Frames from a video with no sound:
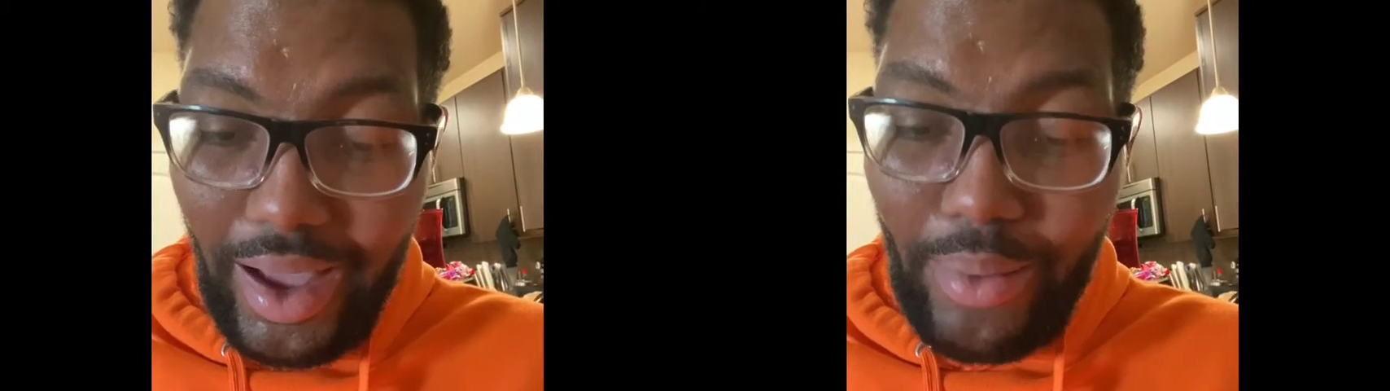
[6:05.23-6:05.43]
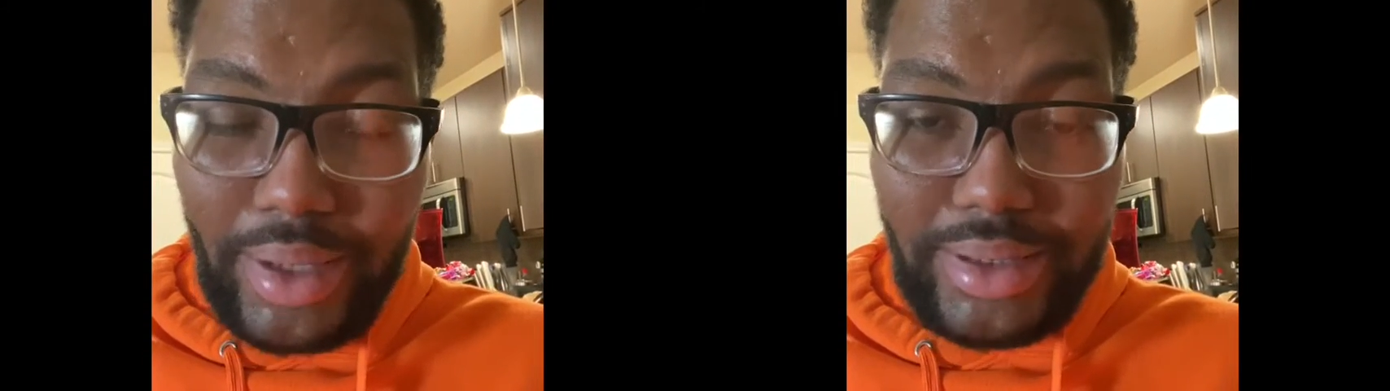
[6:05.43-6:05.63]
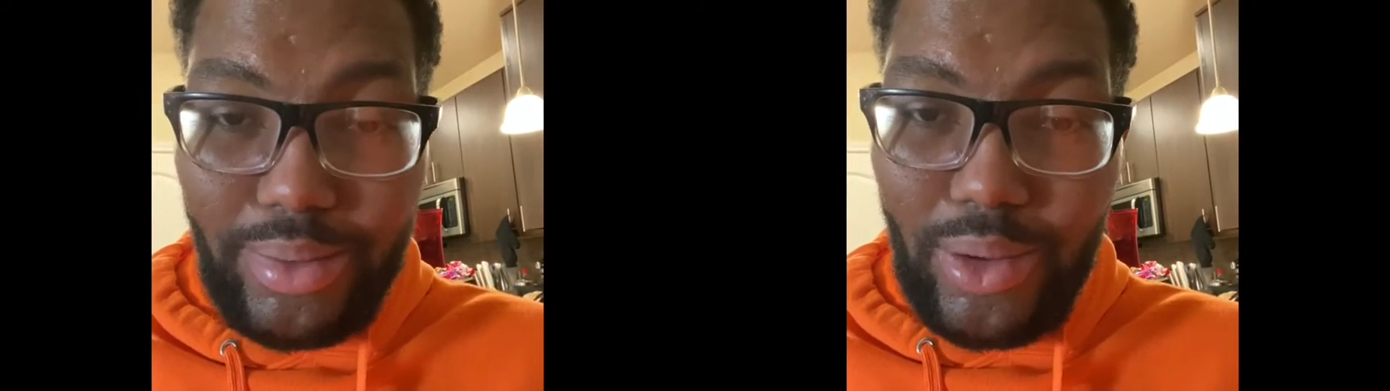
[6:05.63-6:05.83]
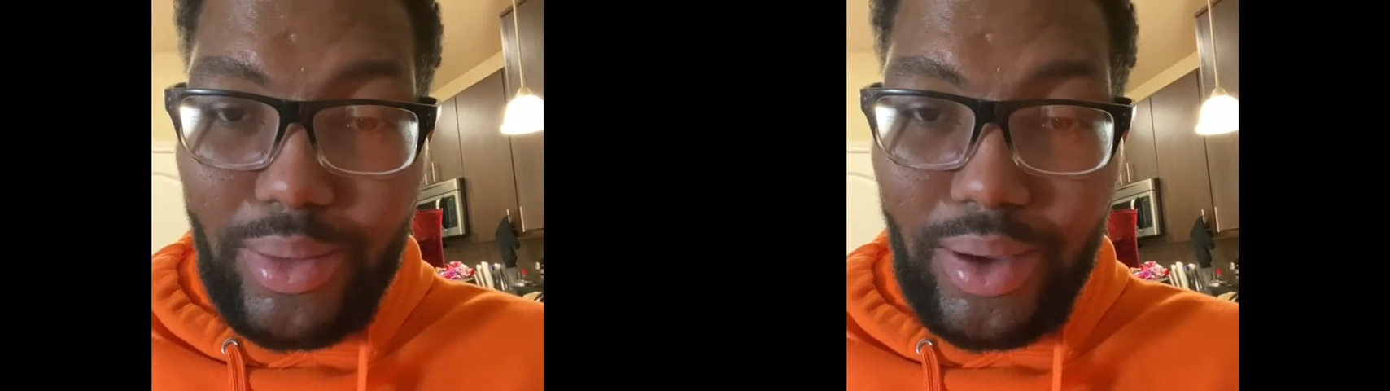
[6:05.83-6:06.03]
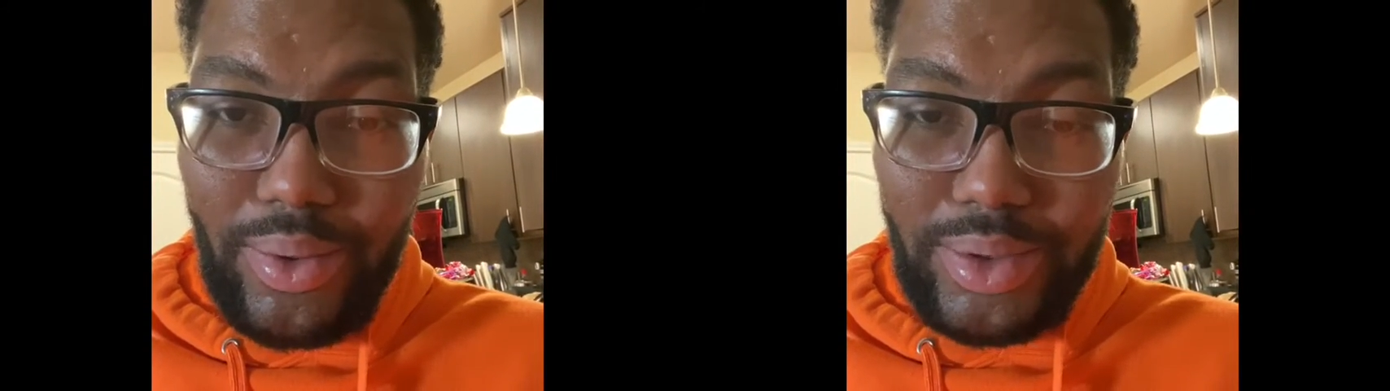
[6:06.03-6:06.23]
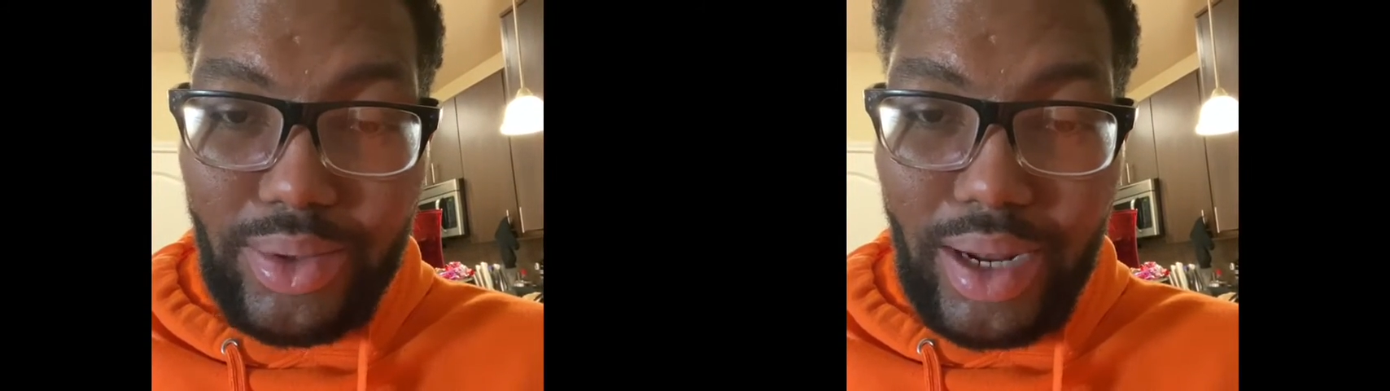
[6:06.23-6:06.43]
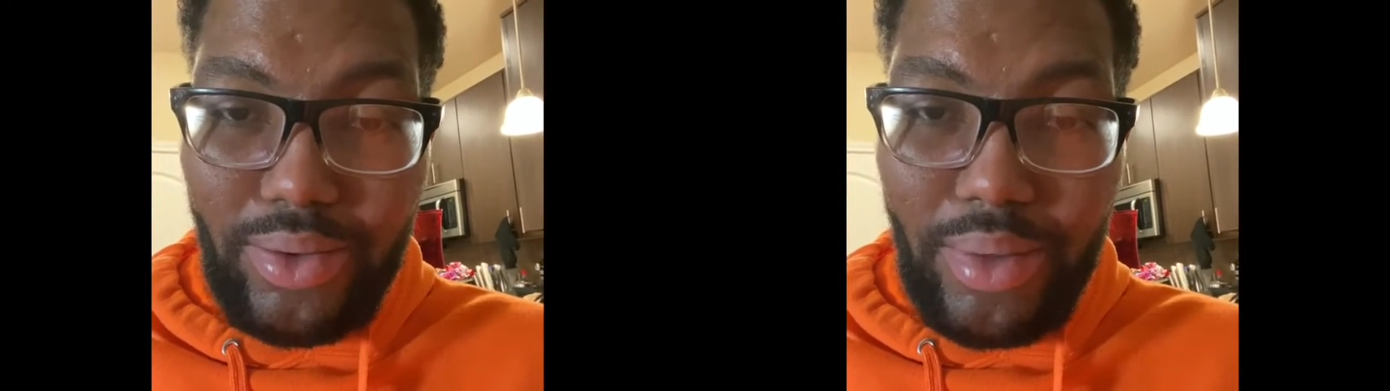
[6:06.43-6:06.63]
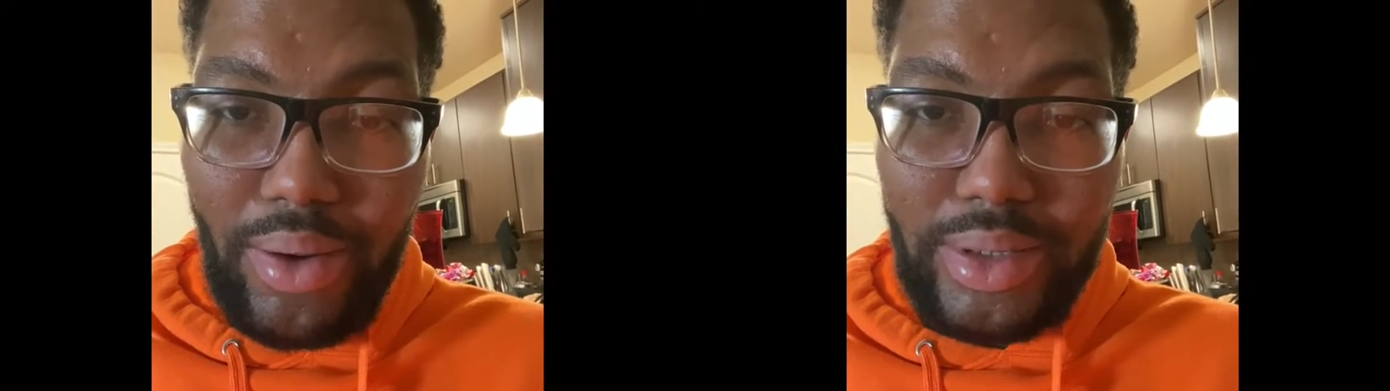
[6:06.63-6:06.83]
make some homemade ones when I do
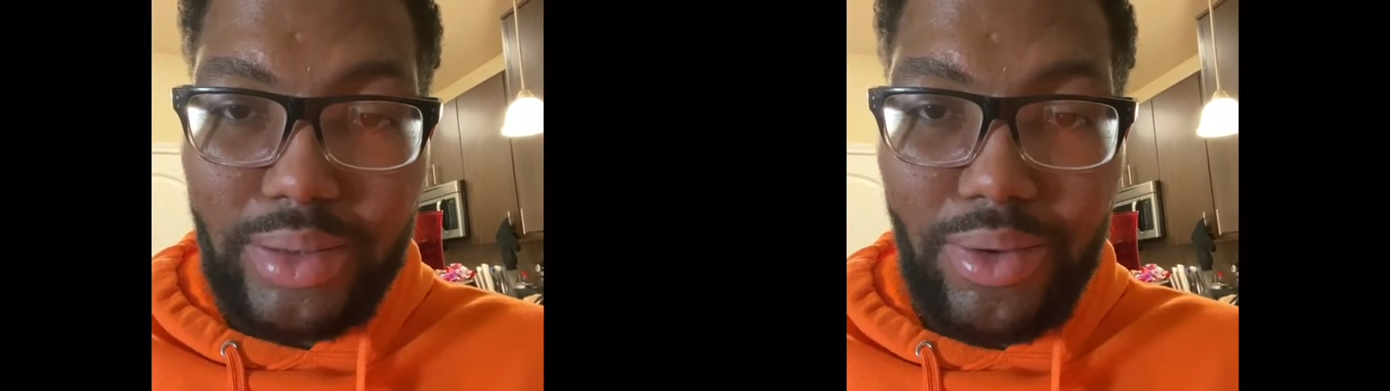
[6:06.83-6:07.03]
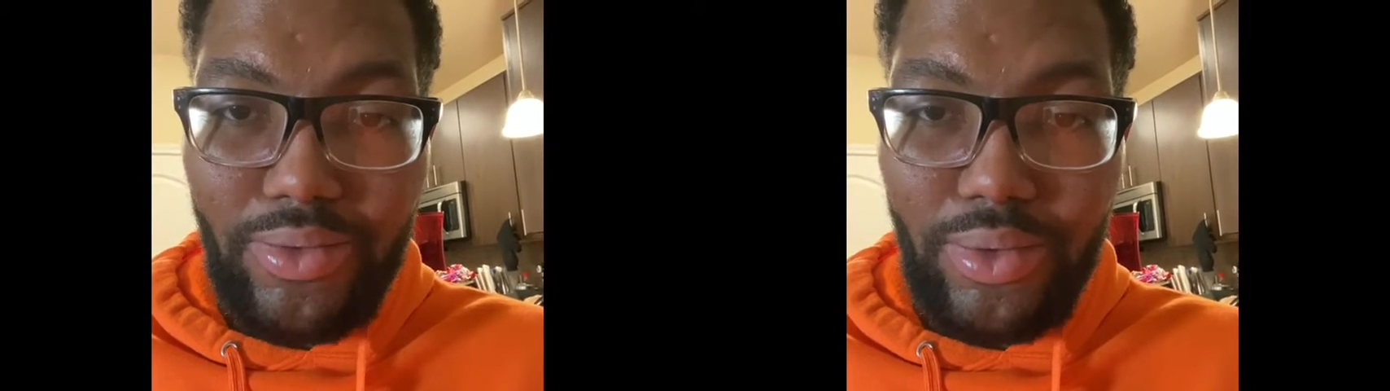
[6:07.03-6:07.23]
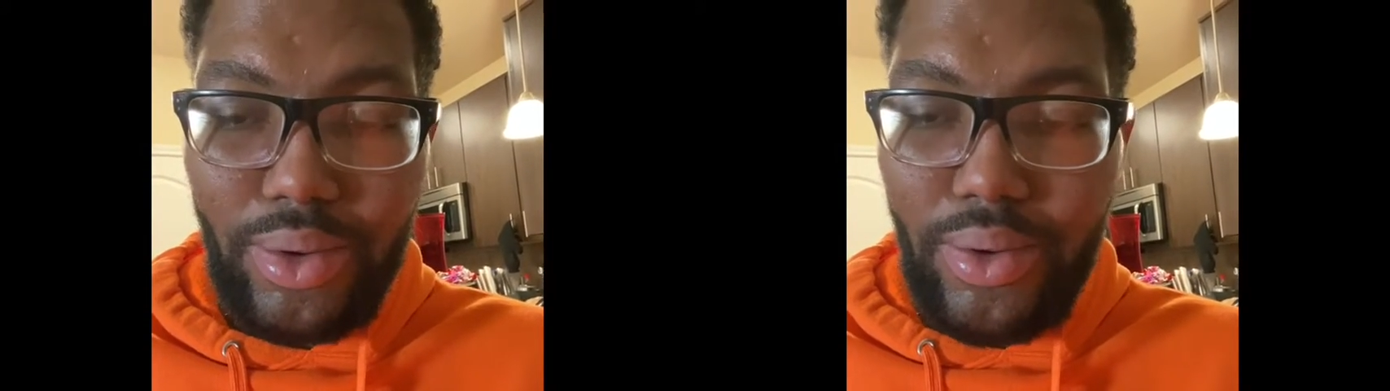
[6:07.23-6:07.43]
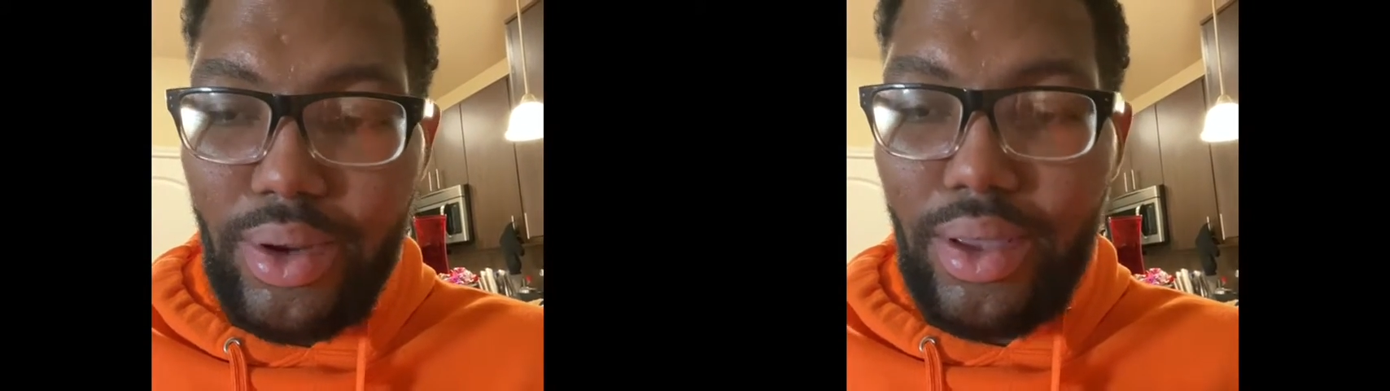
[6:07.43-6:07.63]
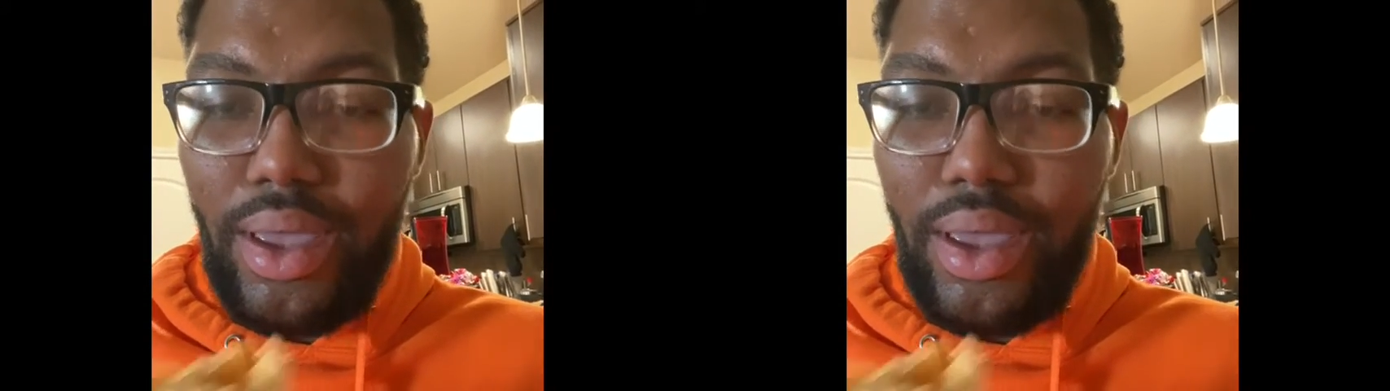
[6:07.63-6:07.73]
my recipe for recording.